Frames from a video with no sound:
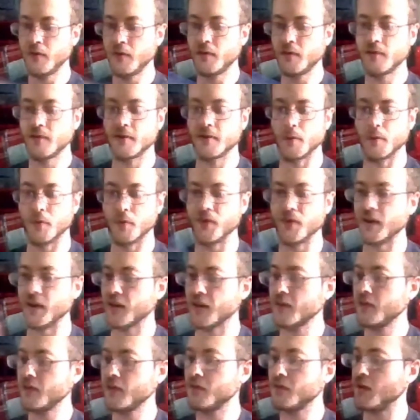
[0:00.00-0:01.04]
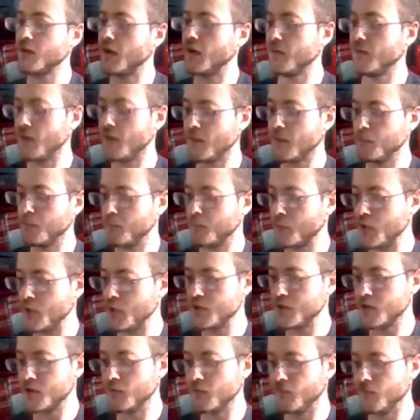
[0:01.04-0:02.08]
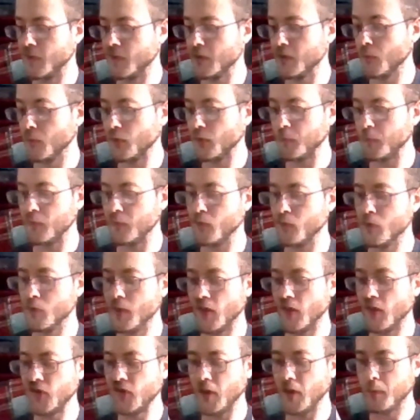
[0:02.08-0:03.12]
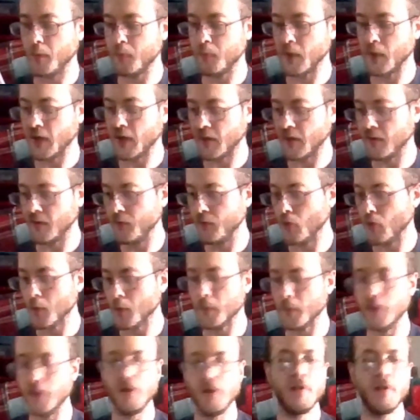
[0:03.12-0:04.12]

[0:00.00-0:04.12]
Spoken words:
You would think. I'm pretty sure Vita was before that stopped being normal.